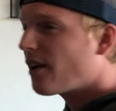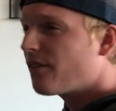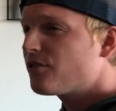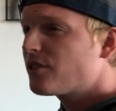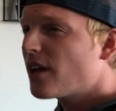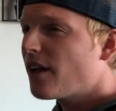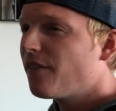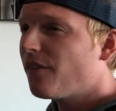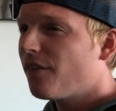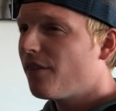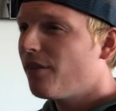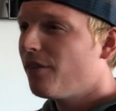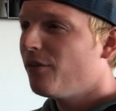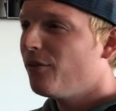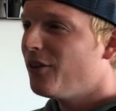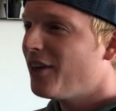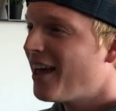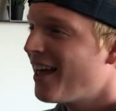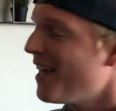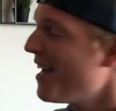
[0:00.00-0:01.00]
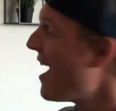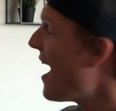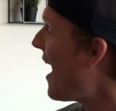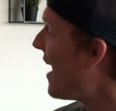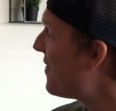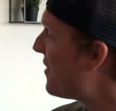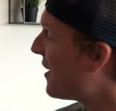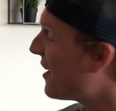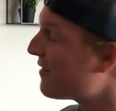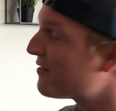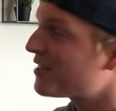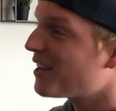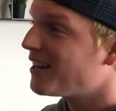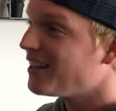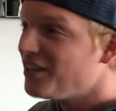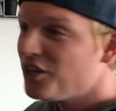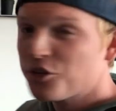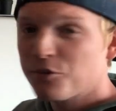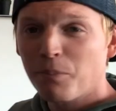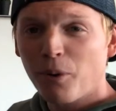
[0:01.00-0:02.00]
I've said
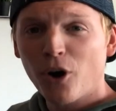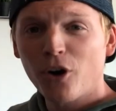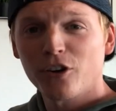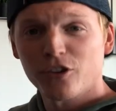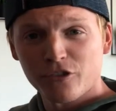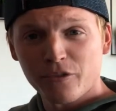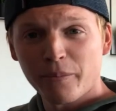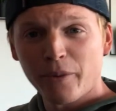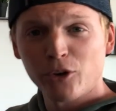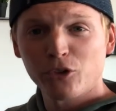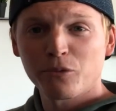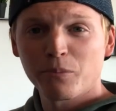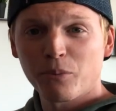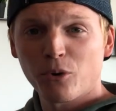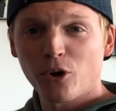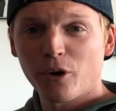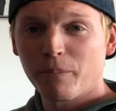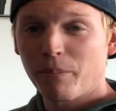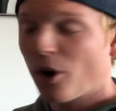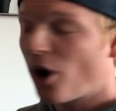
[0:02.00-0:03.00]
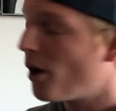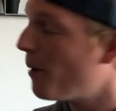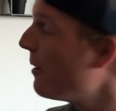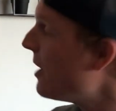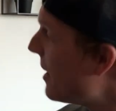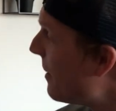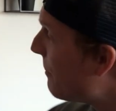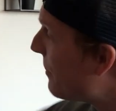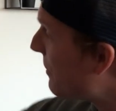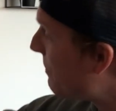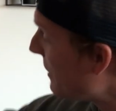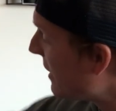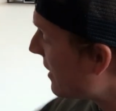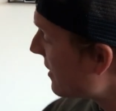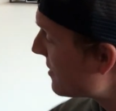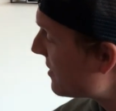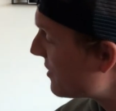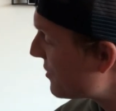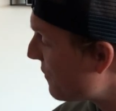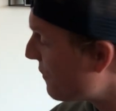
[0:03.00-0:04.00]
each part is the most important part, but
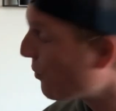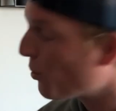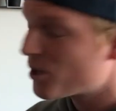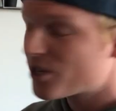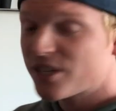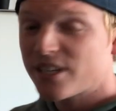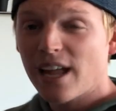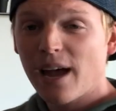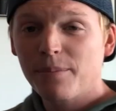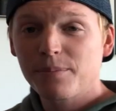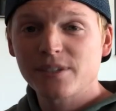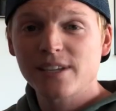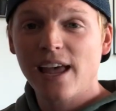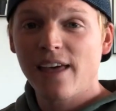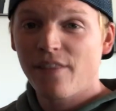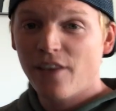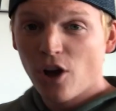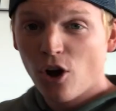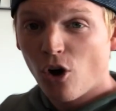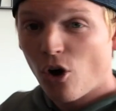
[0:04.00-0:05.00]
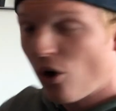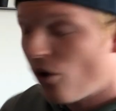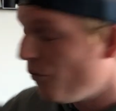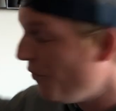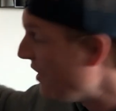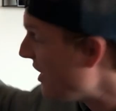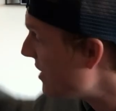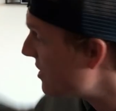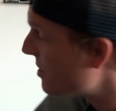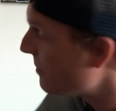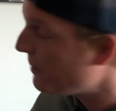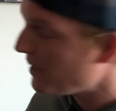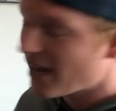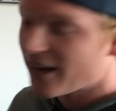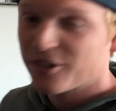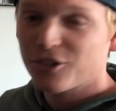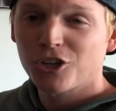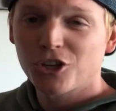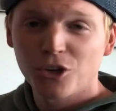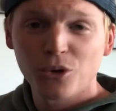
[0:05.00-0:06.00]
because it's 4 steps and they all need to be
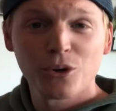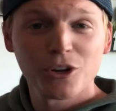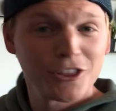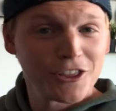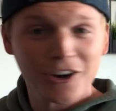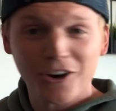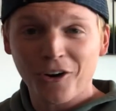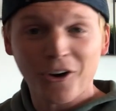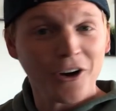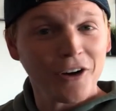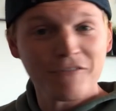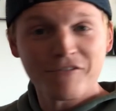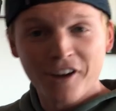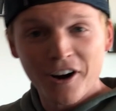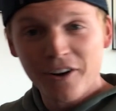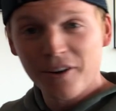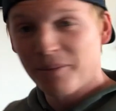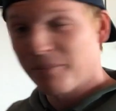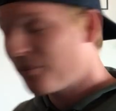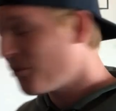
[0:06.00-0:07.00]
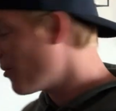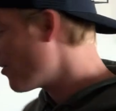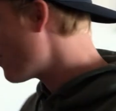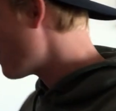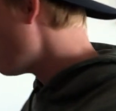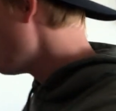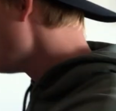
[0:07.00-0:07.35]
executed, they're all very important.